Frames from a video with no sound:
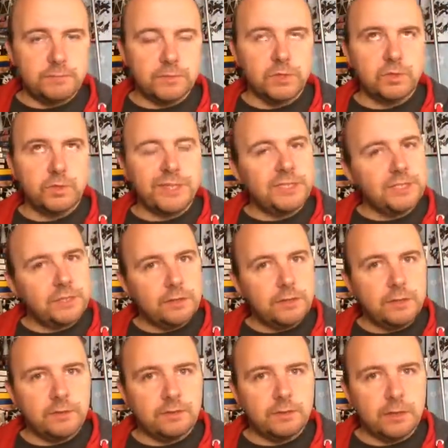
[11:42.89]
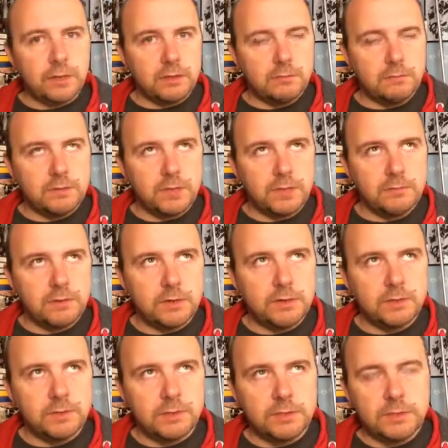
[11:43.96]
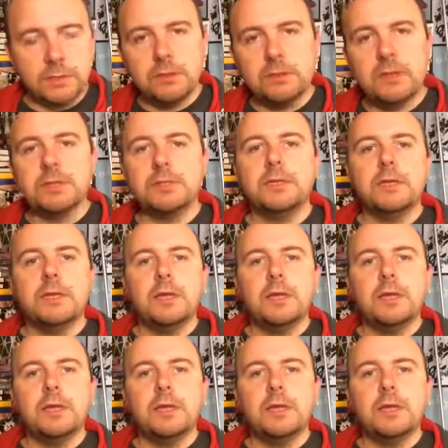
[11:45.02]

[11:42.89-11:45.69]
20th, get the date right, 20th, yes,